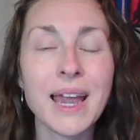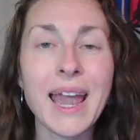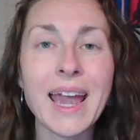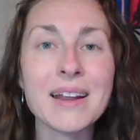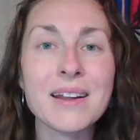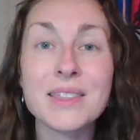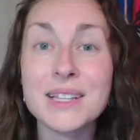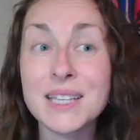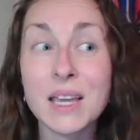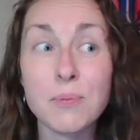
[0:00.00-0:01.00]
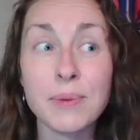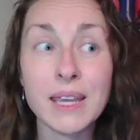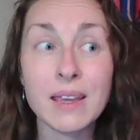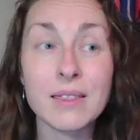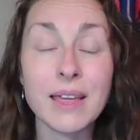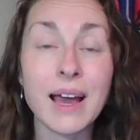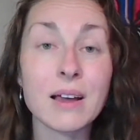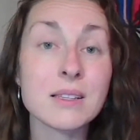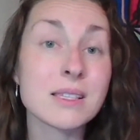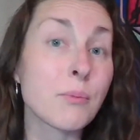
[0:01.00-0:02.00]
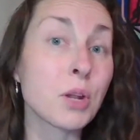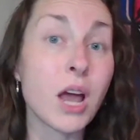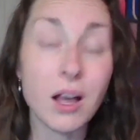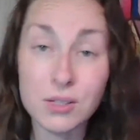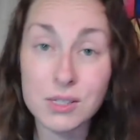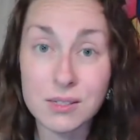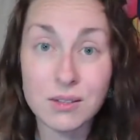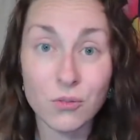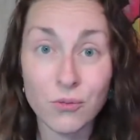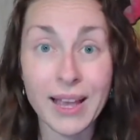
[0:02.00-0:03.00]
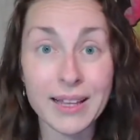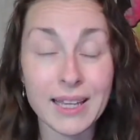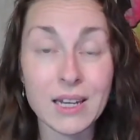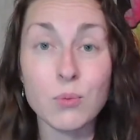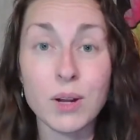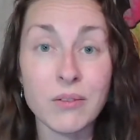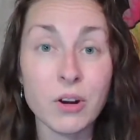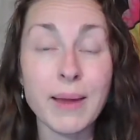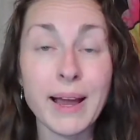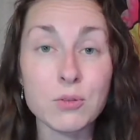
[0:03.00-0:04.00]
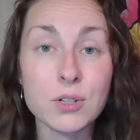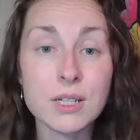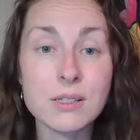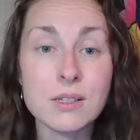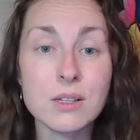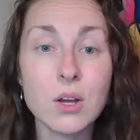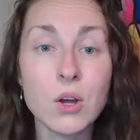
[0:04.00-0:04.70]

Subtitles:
And this can be that someone else violated one of our boundaries,